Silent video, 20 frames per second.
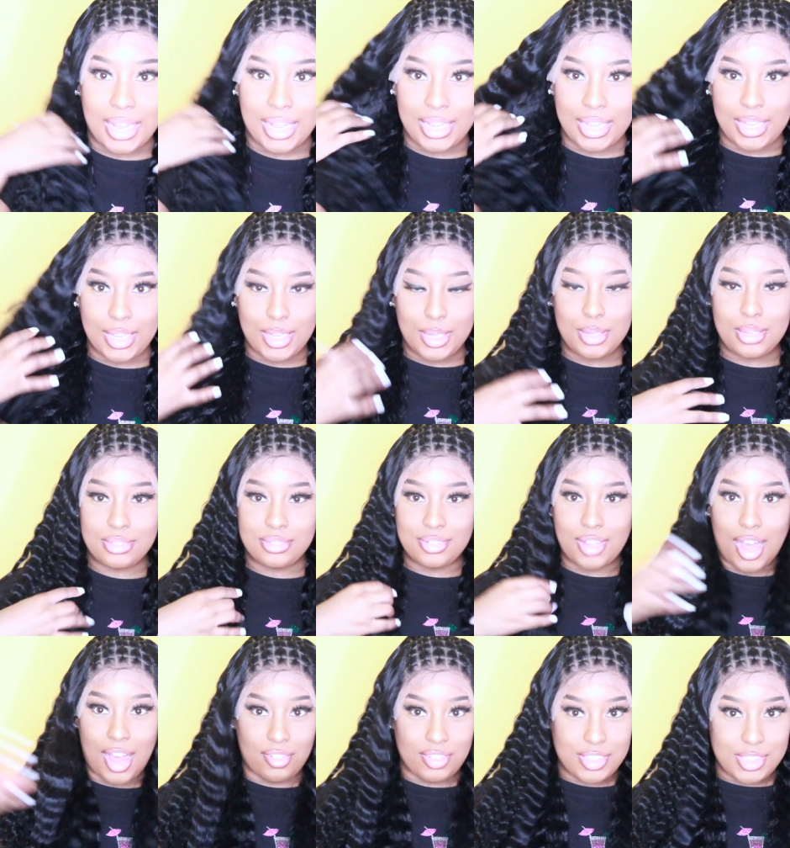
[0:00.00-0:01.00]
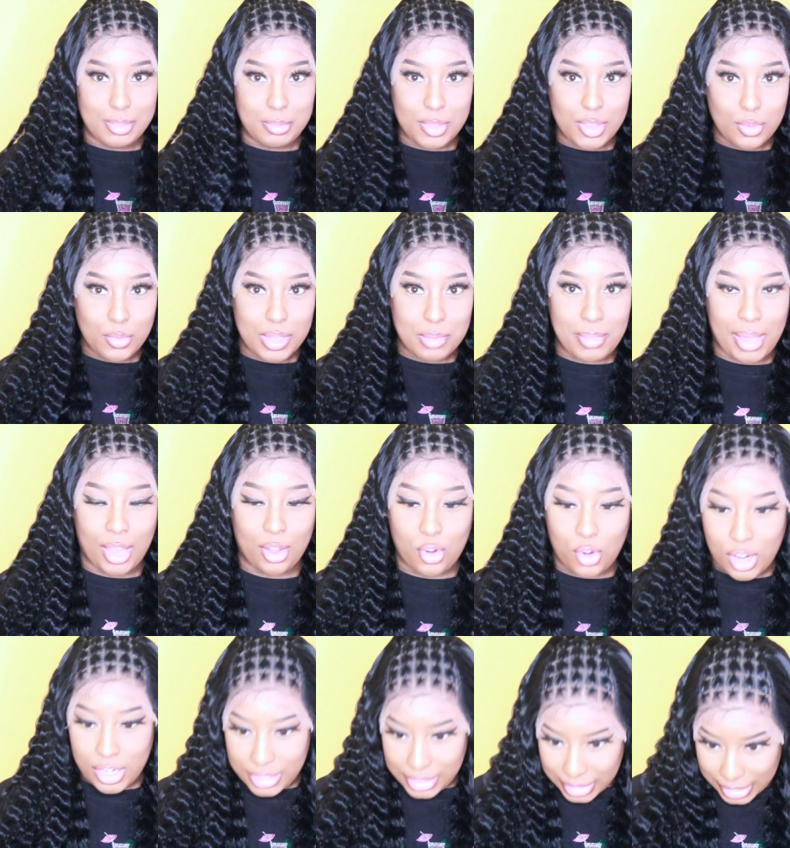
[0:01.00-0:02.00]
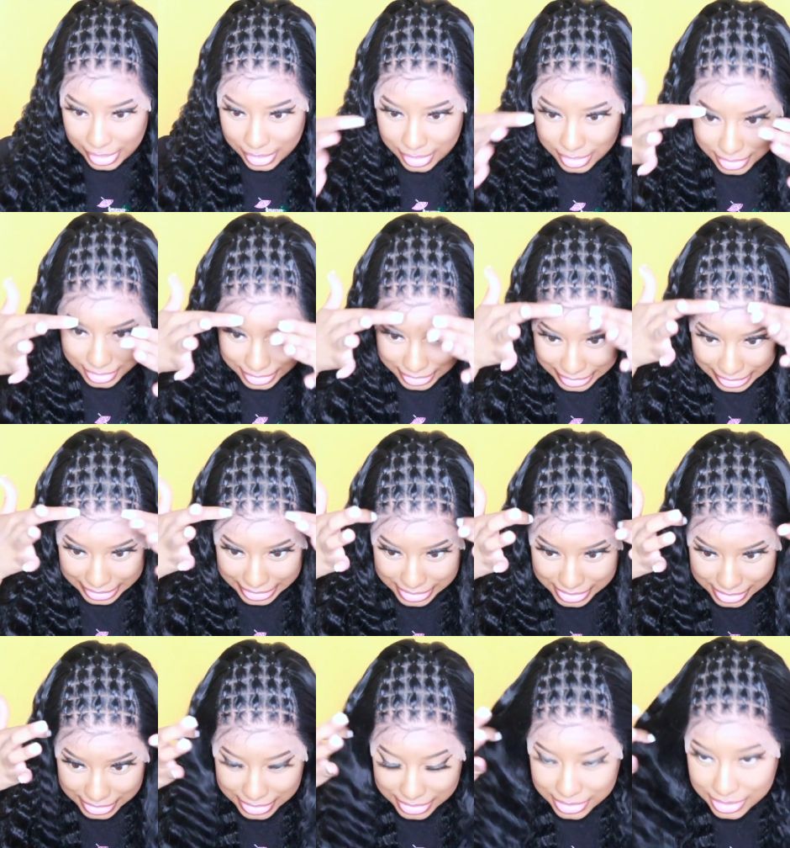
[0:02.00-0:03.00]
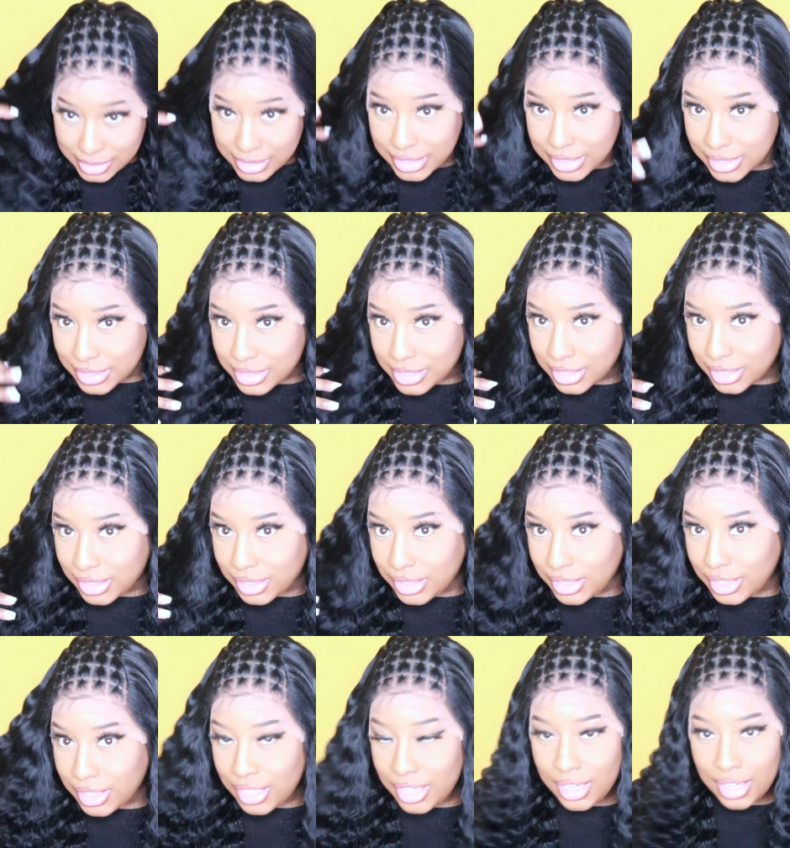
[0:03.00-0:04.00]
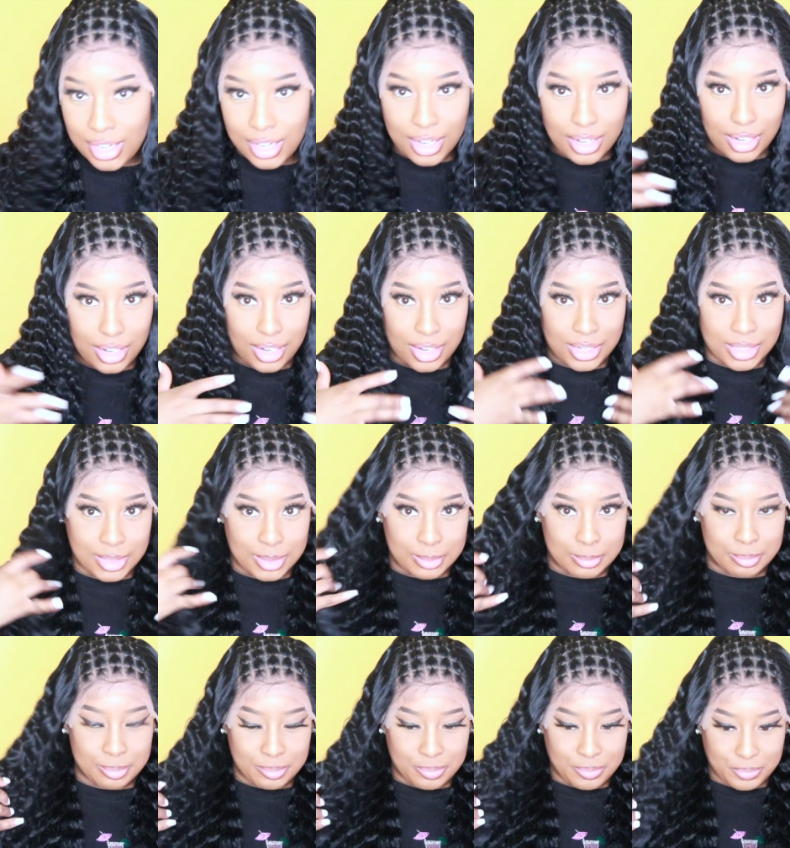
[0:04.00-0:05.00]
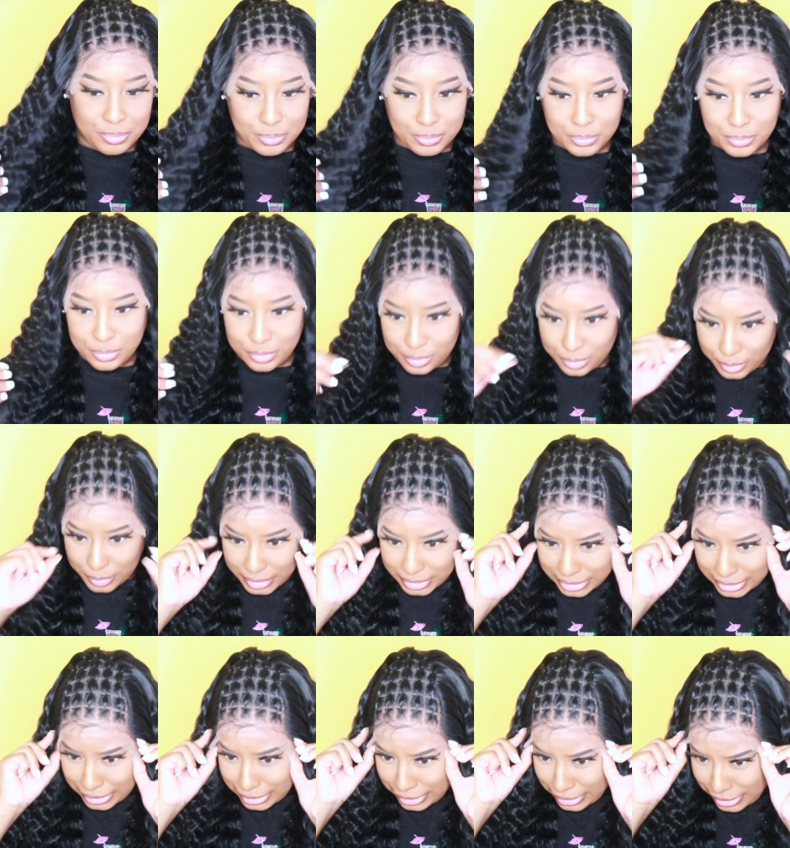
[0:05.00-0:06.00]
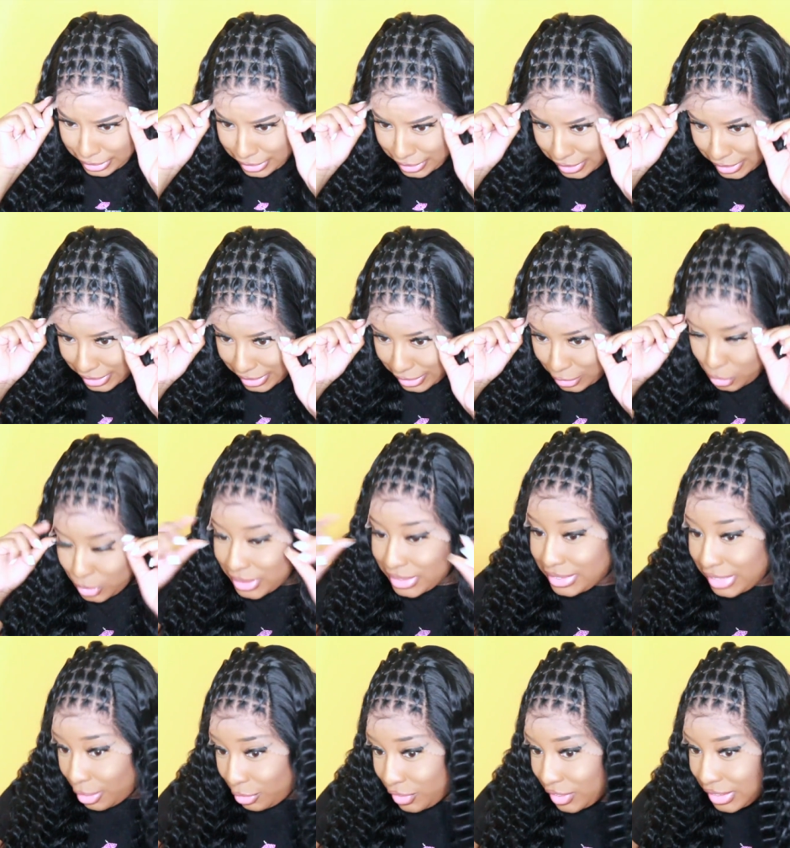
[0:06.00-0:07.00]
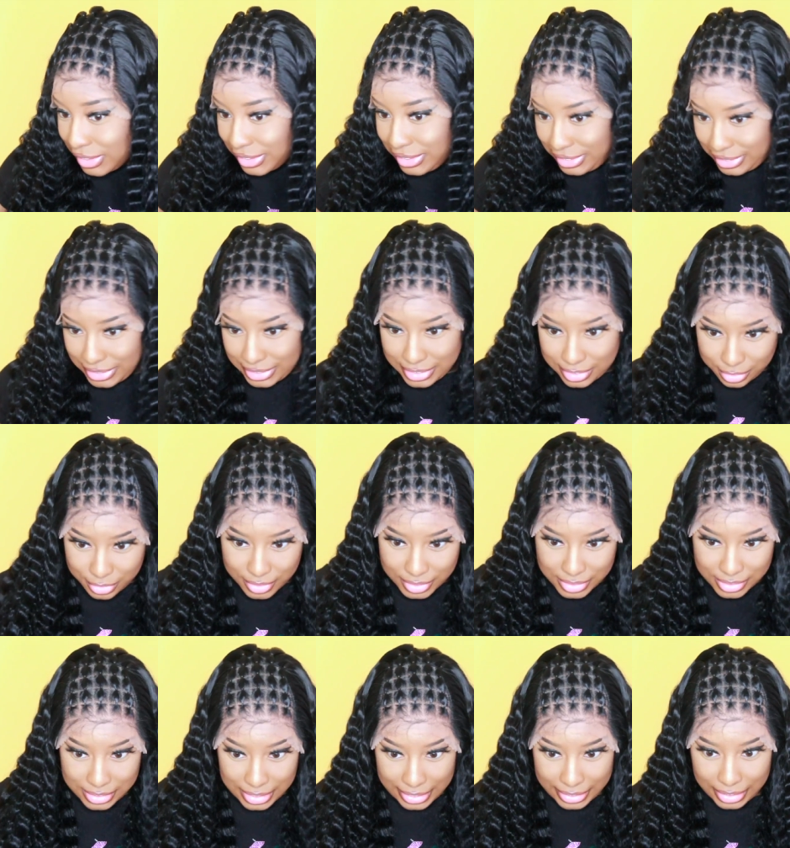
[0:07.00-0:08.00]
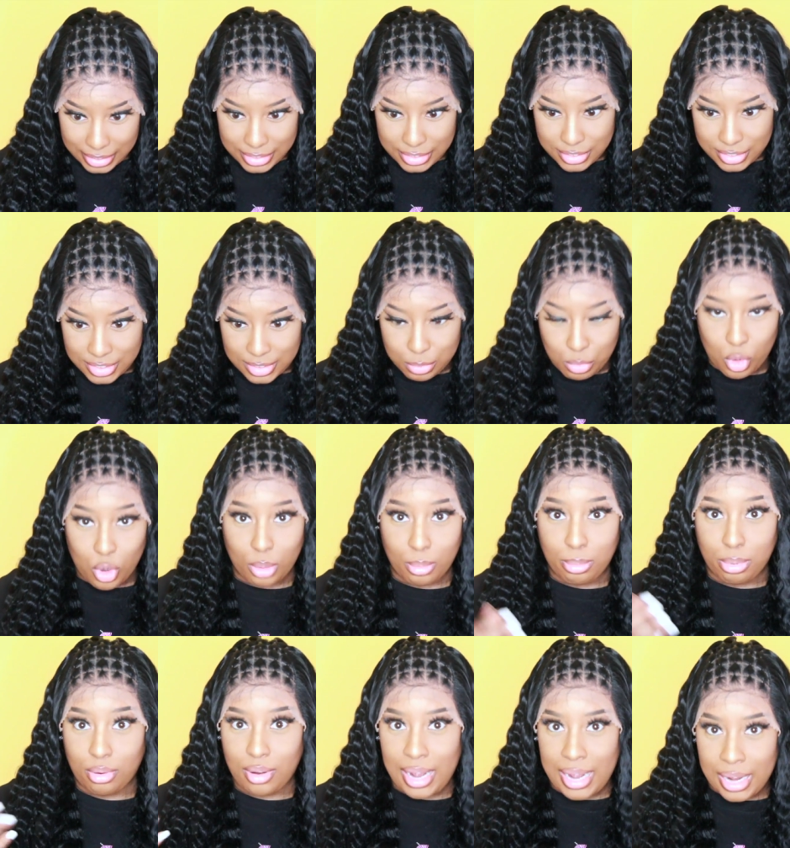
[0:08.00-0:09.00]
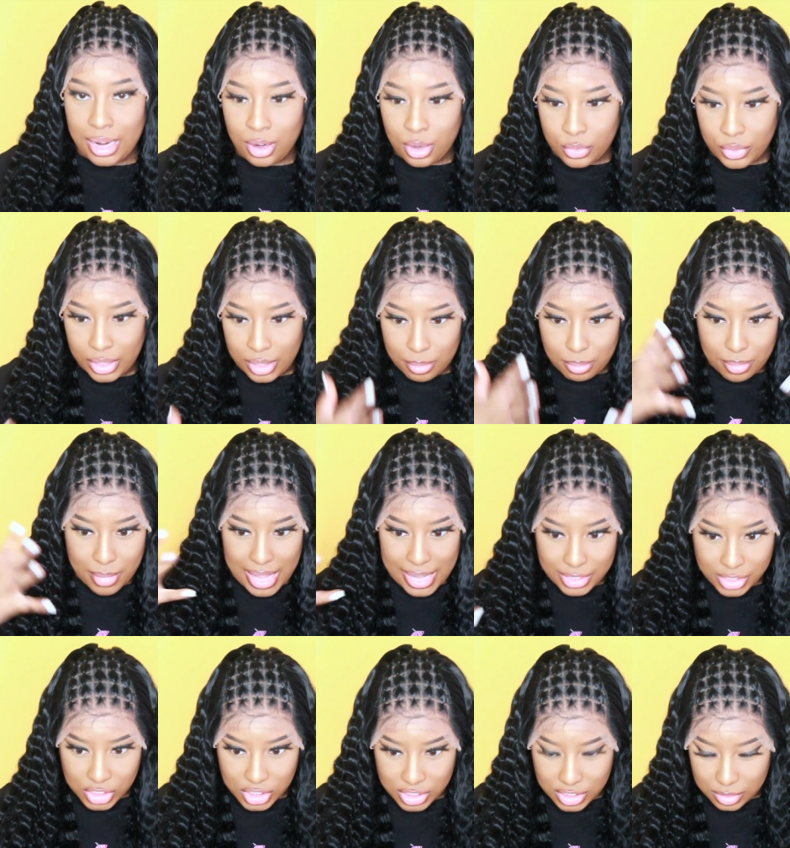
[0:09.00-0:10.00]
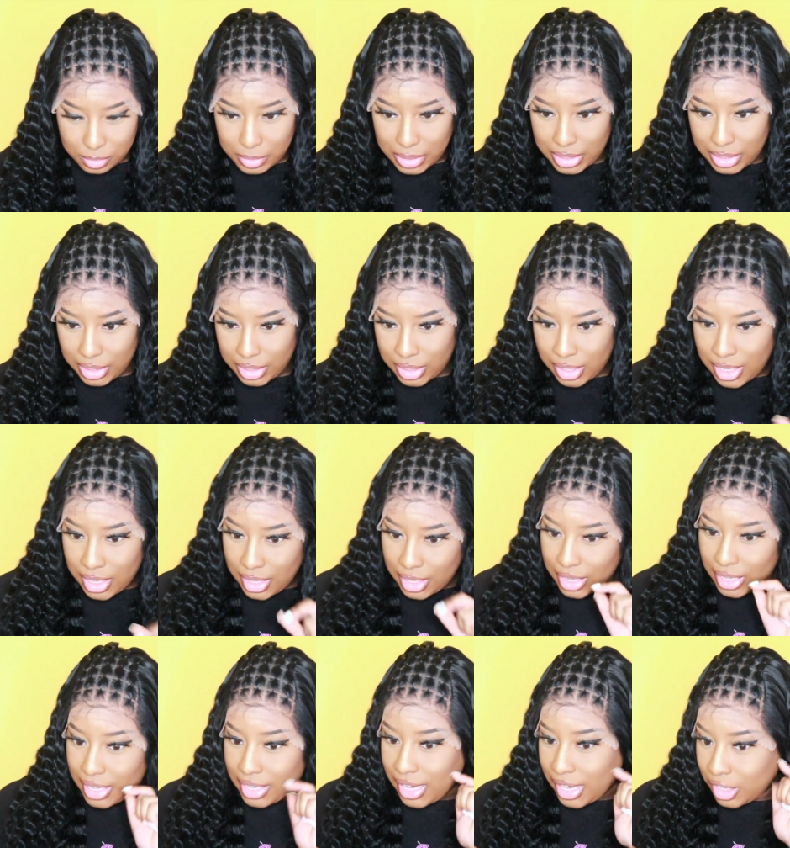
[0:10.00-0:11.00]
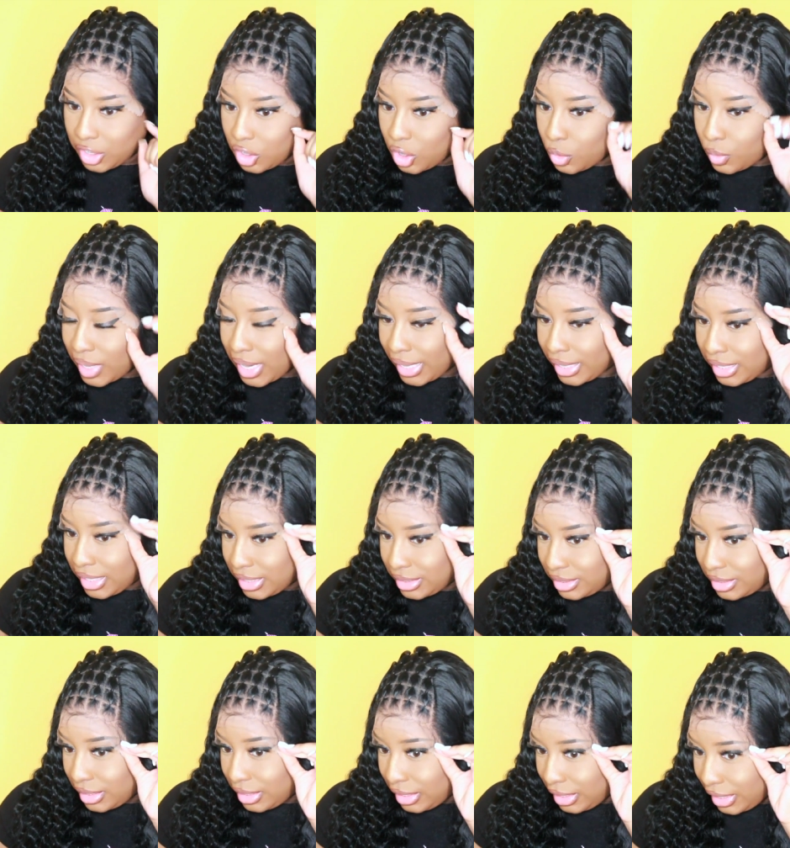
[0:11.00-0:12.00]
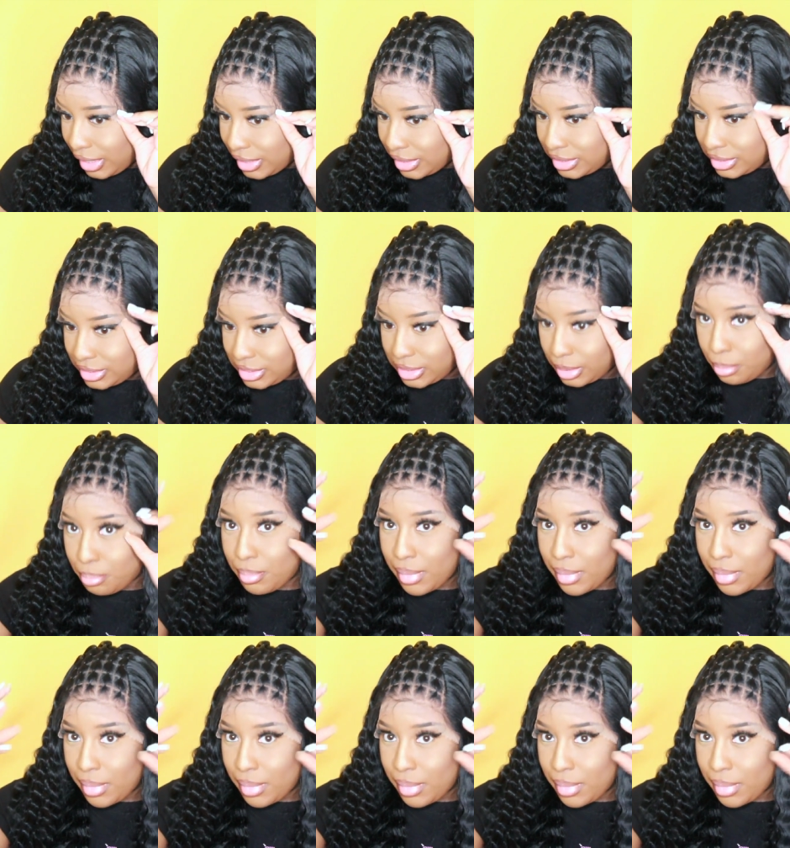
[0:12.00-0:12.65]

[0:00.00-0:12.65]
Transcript: I obviously put the wig back on and the lace is tinted. Um, you can definitely see a difference. Like, it's more brown, it matches me. And I know when I cut the lace to